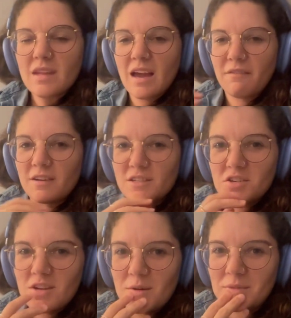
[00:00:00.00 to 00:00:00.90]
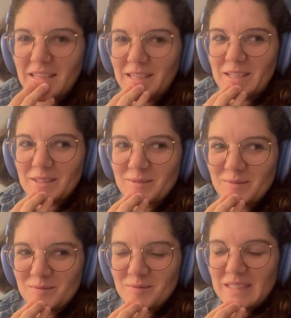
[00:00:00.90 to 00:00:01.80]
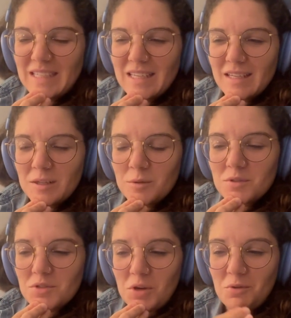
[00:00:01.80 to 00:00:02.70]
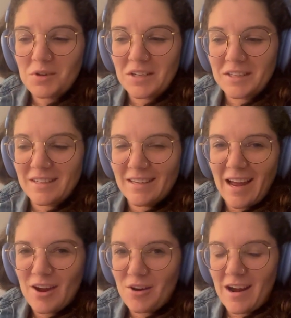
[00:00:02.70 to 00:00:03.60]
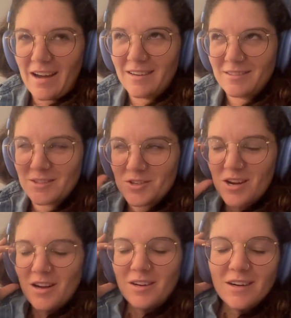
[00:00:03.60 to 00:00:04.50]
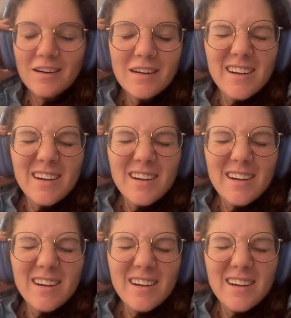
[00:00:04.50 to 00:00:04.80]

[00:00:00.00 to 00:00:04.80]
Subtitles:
finished Tom Lake. It was so good. I cried. Shocker.